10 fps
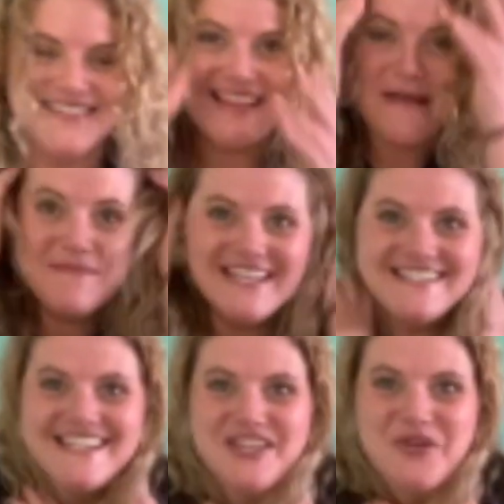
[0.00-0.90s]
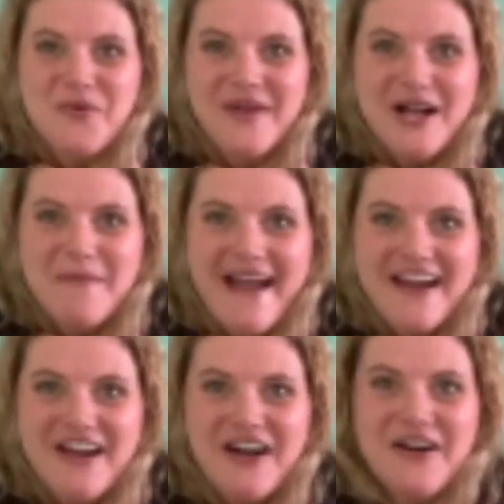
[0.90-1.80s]
Let me see you
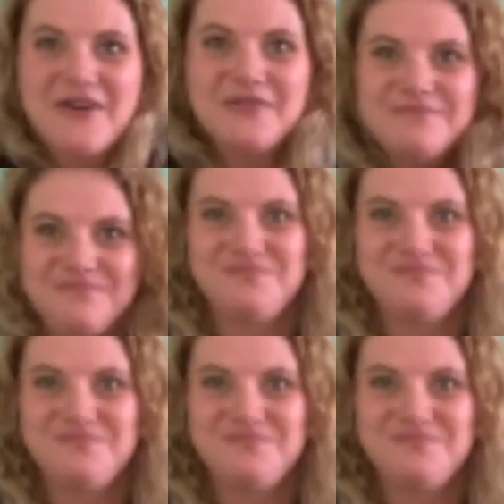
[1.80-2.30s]
wheelbarrow.